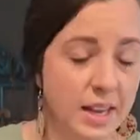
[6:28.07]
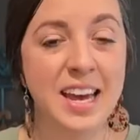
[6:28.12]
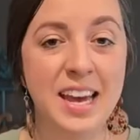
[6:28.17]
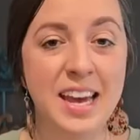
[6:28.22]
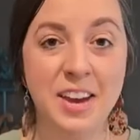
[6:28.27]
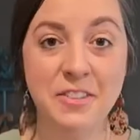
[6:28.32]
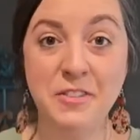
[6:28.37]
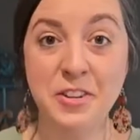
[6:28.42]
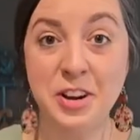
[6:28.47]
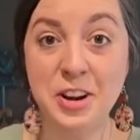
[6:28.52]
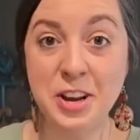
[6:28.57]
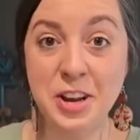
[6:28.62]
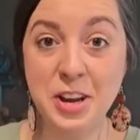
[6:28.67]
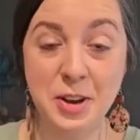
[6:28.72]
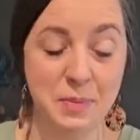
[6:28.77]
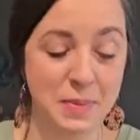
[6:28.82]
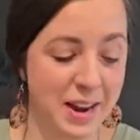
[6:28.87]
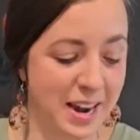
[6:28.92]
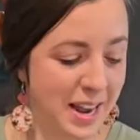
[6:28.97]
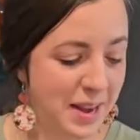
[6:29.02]
If you're new,
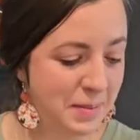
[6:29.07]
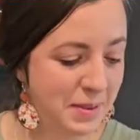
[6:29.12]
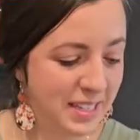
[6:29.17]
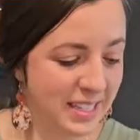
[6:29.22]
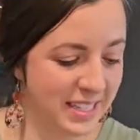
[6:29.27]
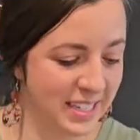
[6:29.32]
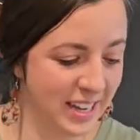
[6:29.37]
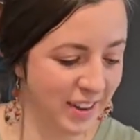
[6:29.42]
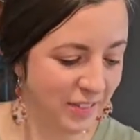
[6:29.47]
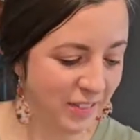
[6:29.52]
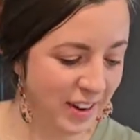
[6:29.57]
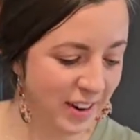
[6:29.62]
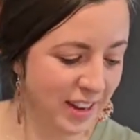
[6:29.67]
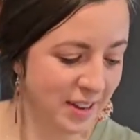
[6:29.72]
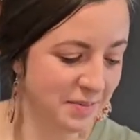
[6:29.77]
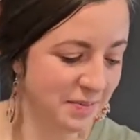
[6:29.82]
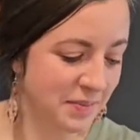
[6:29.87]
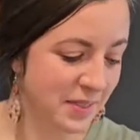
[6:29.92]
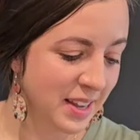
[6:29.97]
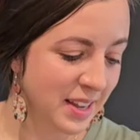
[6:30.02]
my name is Tiffany.
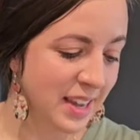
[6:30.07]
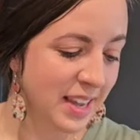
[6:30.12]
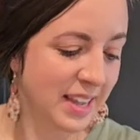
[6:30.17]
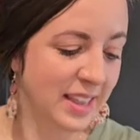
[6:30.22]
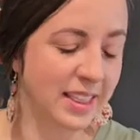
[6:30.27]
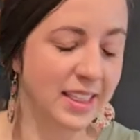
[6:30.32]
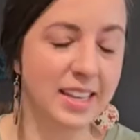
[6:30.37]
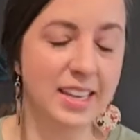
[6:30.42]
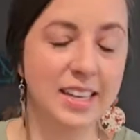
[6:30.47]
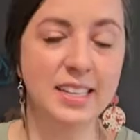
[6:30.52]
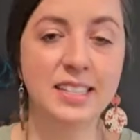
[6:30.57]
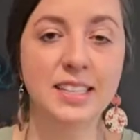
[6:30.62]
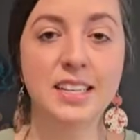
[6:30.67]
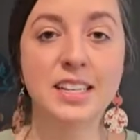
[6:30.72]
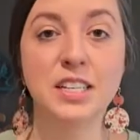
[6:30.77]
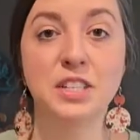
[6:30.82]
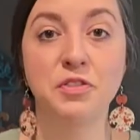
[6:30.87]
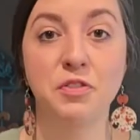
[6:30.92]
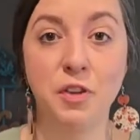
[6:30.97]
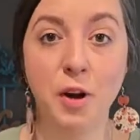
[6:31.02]
This
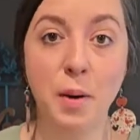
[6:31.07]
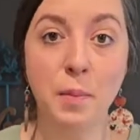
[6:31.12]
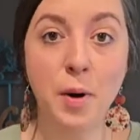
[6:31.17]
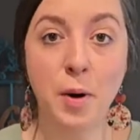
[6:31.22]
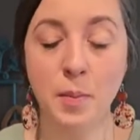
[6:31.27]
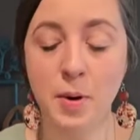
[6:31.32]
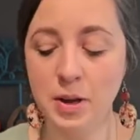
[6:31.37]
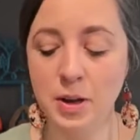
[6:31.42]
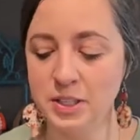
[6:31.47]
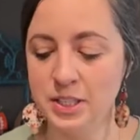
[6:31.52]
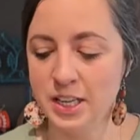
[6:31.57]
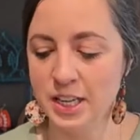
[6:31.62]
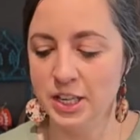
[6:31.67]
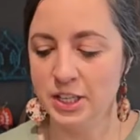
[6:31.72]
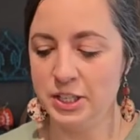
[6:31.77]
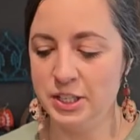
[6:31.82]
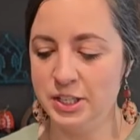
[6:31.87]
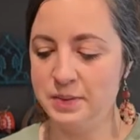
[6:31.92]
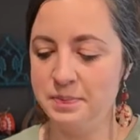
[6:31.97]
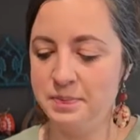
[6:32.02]
is from Mama's
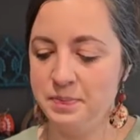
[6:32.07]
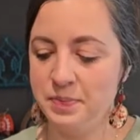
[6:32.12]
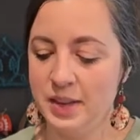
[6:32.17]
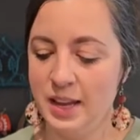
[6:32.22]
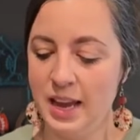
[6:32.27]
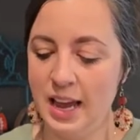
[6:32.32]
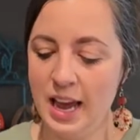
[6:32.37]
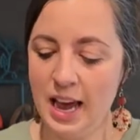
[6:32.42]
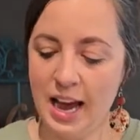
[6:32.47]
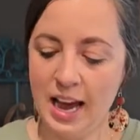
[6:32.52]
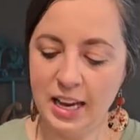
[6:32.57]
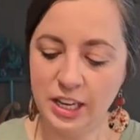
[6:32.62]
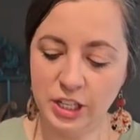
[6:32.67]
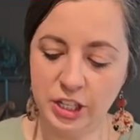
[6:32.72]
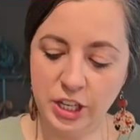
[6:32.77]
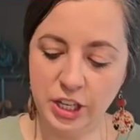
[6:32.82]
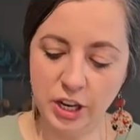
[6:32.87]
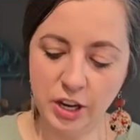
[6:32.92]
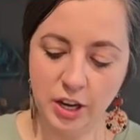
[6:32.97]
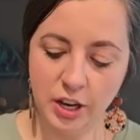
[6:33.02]
Kitchen. I
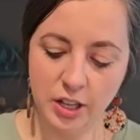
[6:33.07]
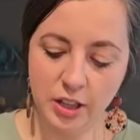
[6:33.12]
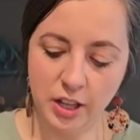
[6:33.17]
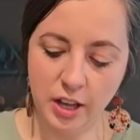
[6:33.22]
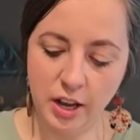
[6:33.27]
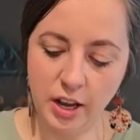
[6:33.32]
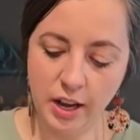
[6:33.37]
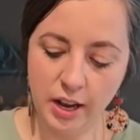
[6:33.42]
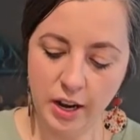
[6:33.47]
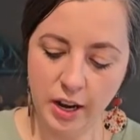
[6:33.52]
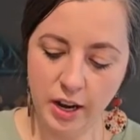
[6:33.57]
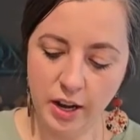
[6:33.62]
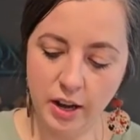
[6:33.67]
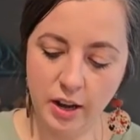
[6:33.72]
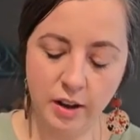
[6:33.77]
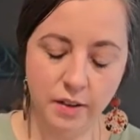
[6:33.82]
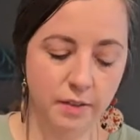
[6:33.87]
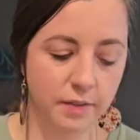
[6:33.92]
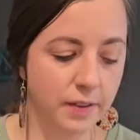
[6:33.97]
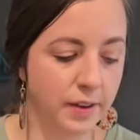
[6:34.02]
share a lot
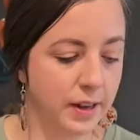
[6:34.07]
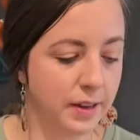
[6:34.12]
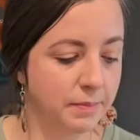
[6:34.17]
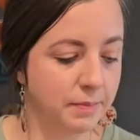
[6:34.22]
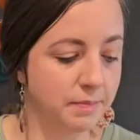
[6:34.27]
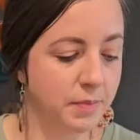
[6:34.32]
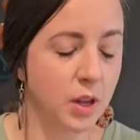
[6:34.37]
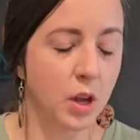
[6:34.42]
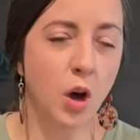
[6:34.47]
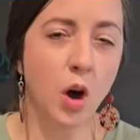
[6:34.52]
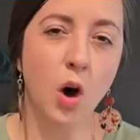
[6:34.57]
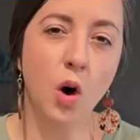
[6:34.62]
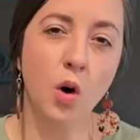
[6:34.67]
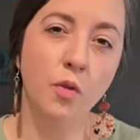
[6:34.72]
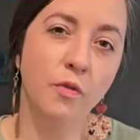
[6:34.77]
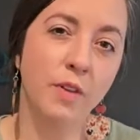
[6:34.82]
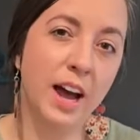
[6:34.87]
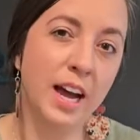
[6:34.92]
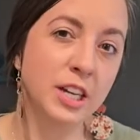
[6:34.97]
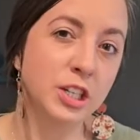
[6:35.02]
of
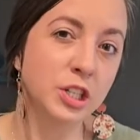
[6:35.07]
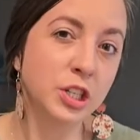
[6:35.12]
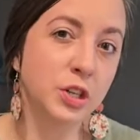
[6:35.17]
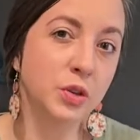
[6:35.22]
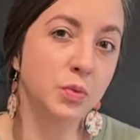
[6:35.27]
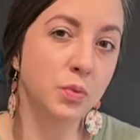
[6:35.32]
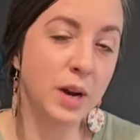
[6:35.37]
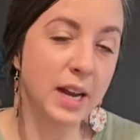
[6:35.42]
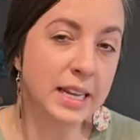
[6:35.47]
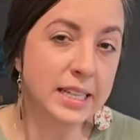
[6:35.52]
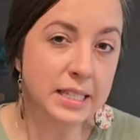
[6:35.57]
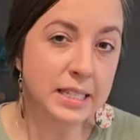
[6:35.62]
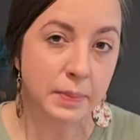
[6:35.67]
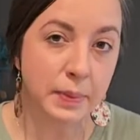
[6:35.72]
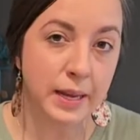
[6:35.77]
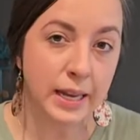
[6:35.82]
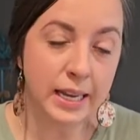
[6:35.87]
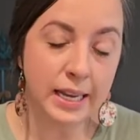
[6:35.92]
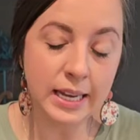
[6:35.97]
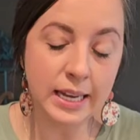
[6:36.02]
old-fashioned
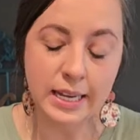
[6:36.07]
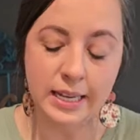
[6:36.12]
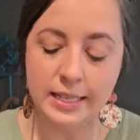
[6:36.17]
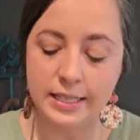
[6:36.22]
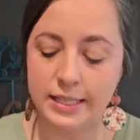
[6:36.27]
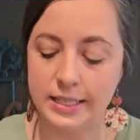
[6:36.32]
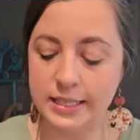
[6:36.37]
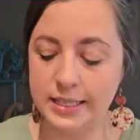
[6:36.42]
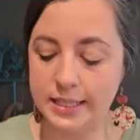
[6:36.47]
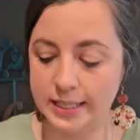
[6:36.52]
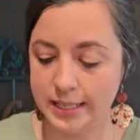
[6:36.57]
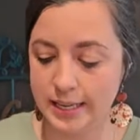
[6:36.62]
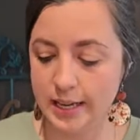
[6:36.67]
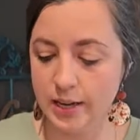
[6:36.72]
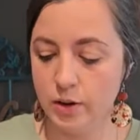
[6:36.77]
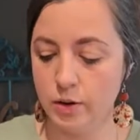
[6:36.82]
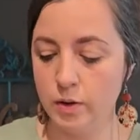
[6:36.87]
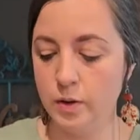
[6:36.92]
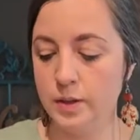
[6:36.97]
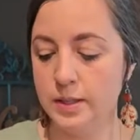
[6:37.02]
recipes and
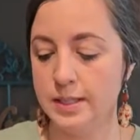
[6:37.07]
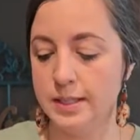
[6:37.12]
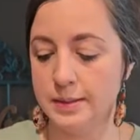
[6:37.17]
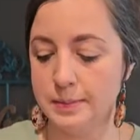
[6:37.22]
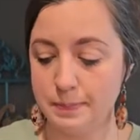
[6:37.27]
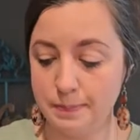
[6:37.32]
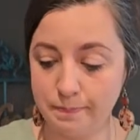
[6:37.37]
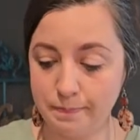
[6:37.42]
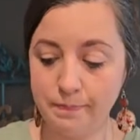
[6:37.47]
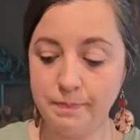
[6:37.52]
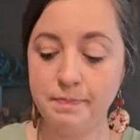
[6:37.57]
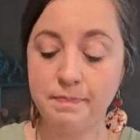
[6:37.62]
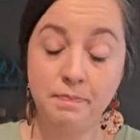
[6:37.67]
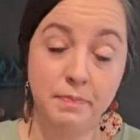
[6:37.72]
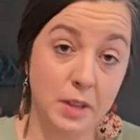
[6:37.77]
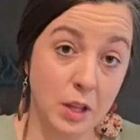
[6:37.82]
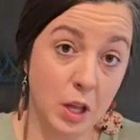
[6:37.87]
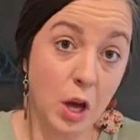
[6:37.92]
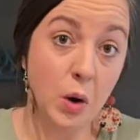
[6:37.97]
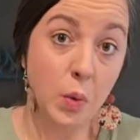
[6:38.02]
skills,
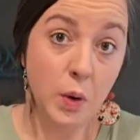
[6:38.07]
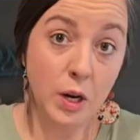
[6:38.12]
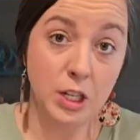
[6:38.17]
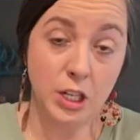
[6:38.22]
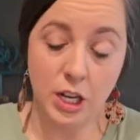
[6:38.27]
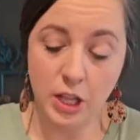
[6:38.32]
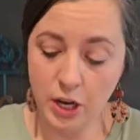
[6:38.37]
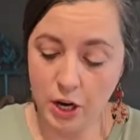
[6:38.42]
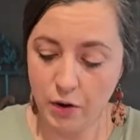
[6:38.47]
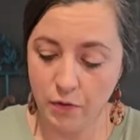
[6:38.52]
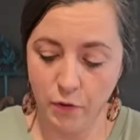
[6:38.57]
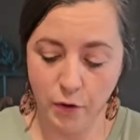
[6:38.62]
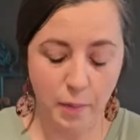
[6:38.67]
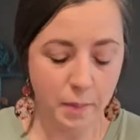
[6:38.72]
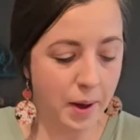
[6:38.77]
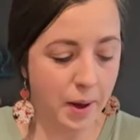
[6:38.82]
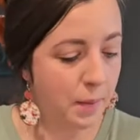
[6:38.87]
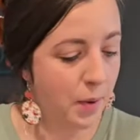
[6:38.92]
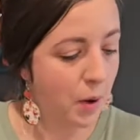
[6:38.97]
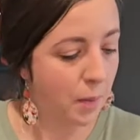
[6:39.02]
a lot of which I learned from
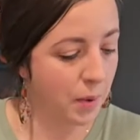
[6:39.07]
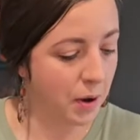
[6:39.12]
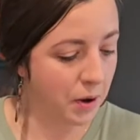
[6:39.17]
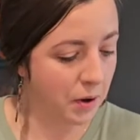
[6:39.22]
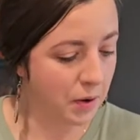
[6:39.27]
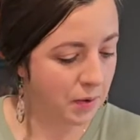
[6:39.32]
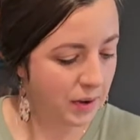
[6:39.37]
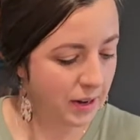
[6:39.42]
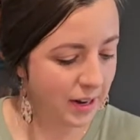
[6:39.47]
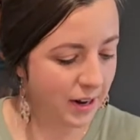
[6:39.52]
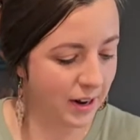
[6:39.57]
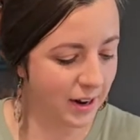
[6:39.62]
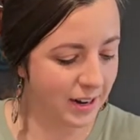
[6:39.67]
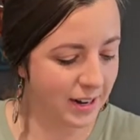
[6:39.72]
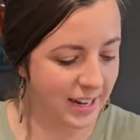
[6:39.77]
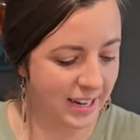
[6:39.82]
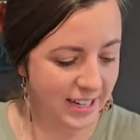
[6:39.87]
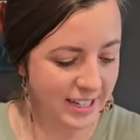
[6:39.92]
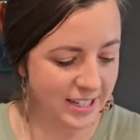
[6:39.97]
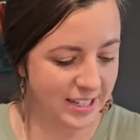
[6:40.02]
my mama in her
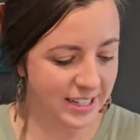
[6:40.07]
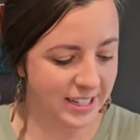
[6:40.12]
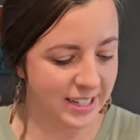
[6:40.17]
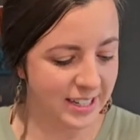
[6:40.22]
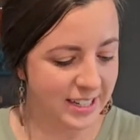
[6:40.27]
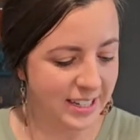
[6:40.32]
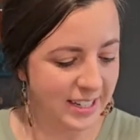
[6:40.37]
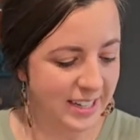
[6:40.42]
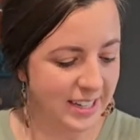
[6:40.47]
kitchen.